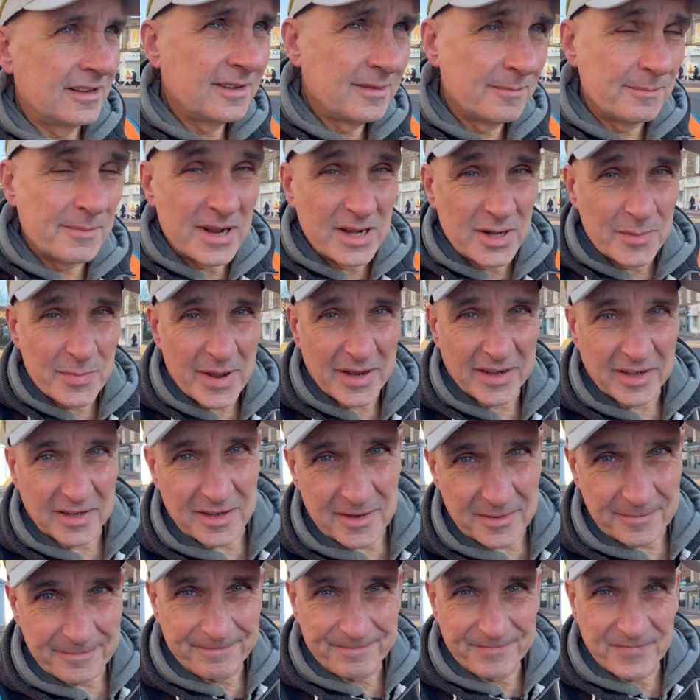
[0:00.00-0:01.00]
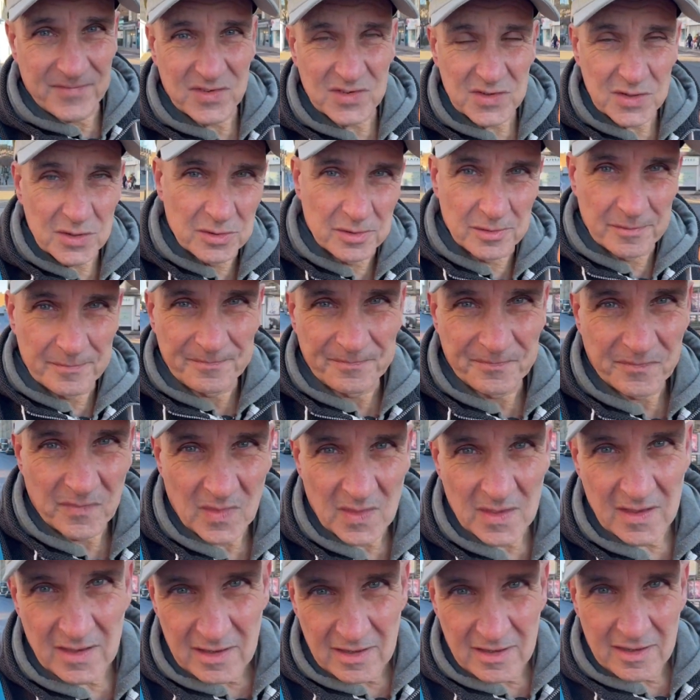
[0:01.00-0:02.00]
Meadowbank. So,
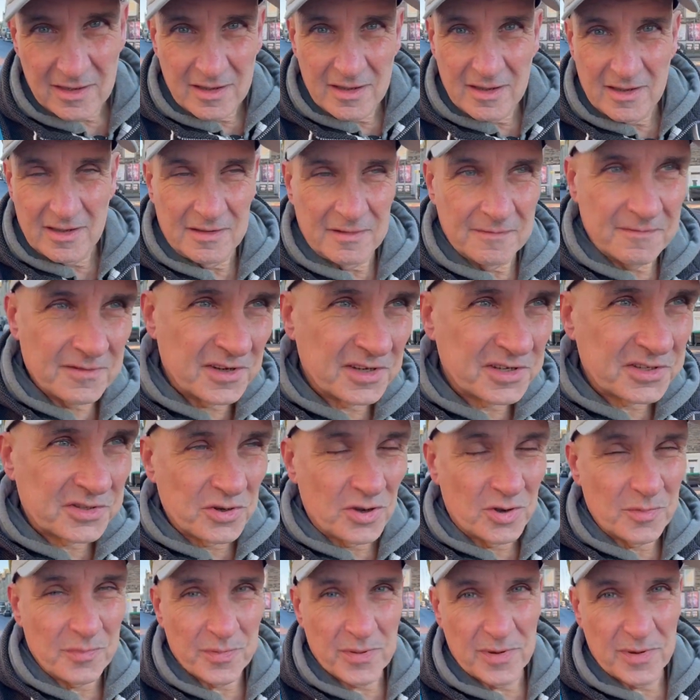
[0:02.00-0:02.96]
first stop,